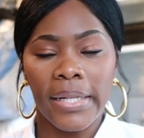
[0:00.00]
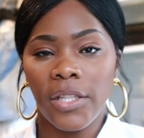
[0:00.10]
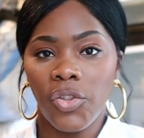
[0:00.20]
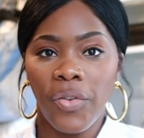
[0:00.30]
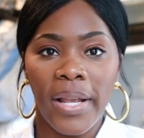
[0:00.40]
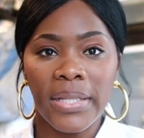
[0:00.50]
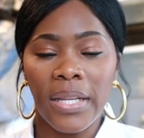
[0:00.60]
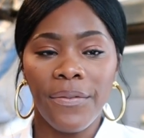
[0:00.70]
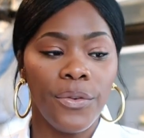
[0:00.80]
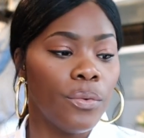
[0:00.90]
at the dress
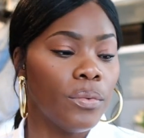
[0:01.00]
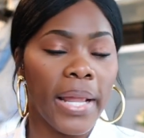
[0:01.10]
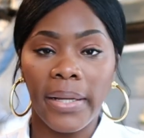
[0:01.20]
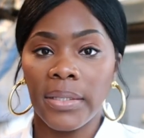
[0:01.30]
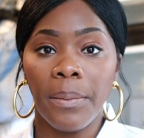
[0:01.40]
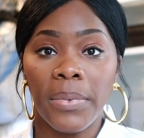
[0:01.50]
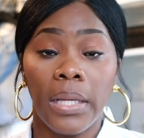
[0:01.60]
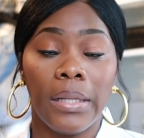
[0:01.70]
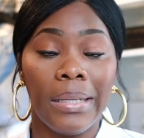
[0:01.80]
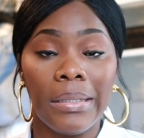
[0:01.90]
if you like
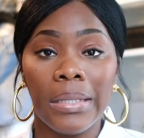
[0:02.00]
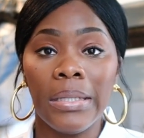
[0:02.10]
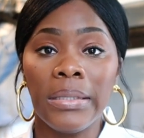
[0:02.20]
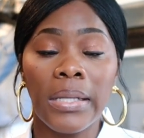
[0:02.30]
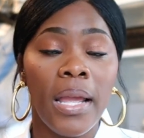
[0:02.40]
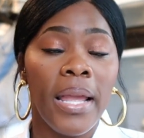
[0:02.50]
something like this